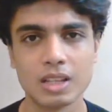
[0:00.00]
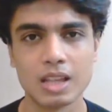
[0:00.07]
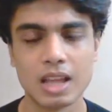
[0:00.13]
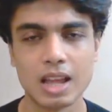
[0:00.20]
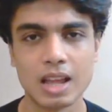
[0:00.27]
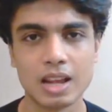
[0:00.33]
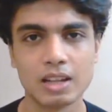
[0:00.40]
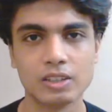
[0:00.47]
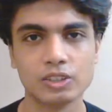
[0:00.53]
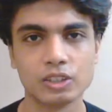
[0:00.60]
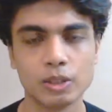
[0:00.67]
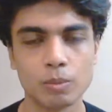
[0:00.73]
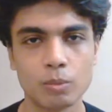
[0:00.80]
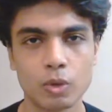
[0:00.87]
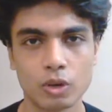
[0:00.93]
add
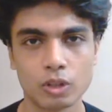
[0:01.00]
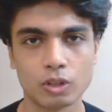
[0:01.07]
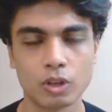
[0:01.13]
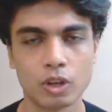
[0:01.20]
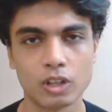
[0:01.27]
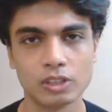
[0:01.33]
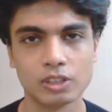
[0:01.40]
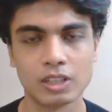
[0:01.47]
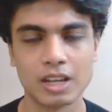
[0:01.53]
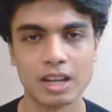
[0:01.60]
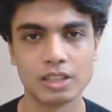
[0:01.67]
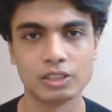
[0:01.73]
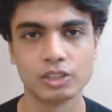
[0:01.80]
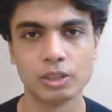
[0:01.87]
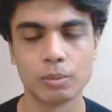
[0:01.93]
some more thoughts and add
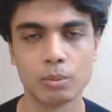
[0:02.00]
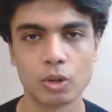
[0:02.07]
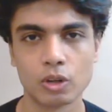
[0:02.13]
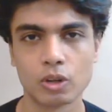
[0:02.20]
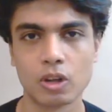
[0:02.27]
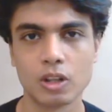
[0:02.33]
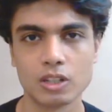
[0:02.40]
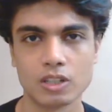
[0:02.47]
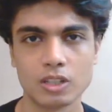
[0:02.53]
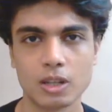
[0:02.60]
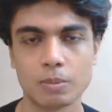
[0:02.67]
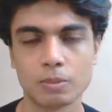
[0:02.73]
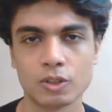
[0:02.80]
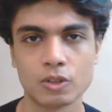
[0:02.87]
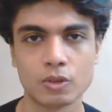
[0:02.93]
some more
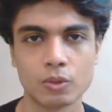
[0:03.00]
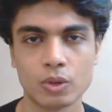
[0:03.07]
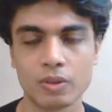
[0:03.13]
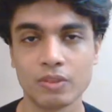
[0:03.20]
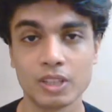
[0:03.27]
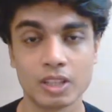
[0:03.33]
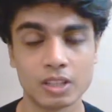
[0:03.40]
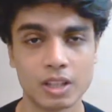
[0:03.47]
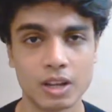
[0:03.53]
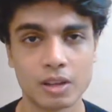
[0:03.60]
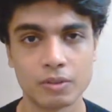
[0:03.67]
concepts to everything that